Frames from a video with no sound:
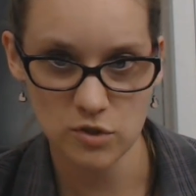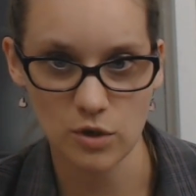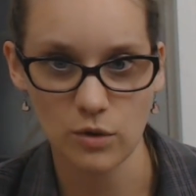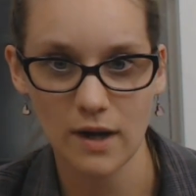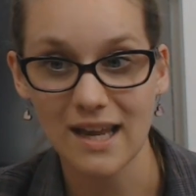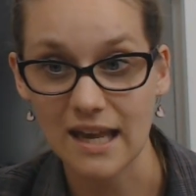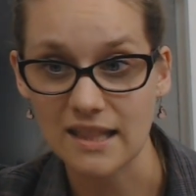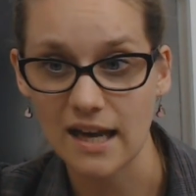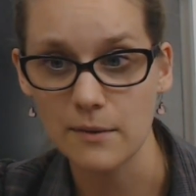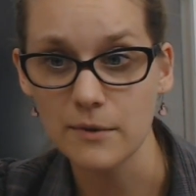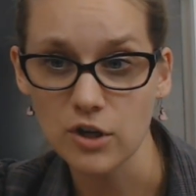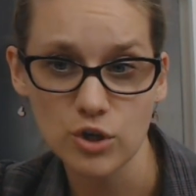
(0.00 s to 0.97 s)
So again,
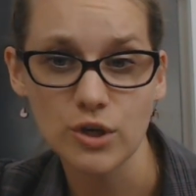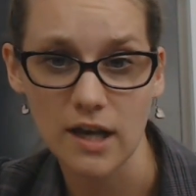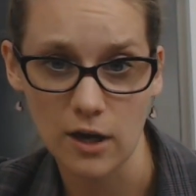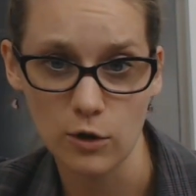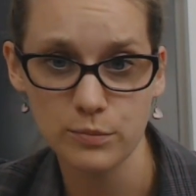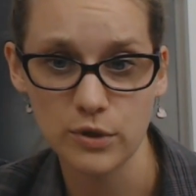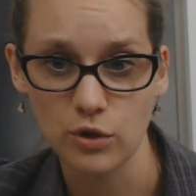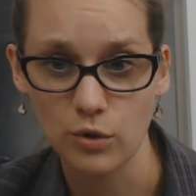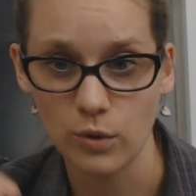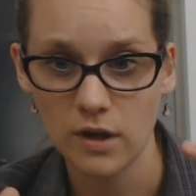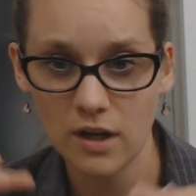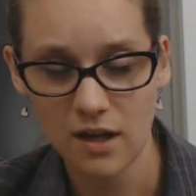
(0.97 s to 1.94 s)
that could help
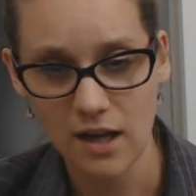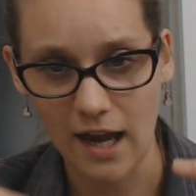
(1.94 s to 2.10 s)
you